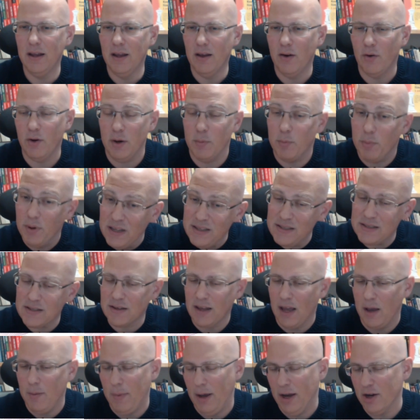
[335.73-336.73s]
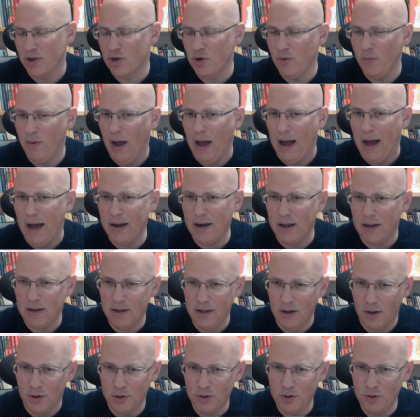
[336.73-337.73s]
on a blitz game actually, where Anand
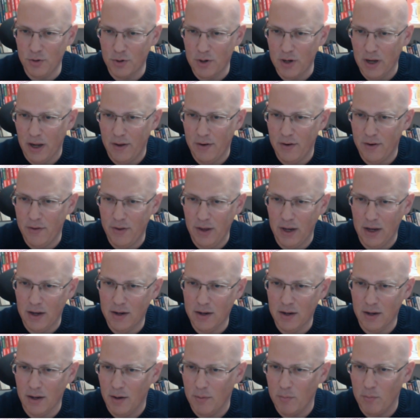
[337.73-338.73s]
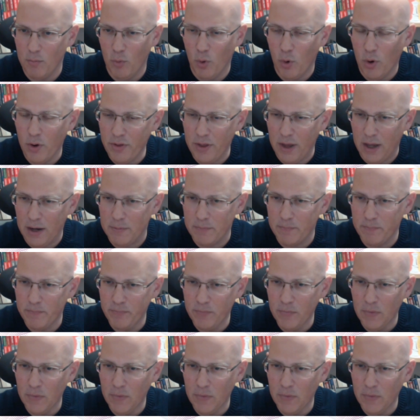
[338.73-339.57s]
now took, I think, more than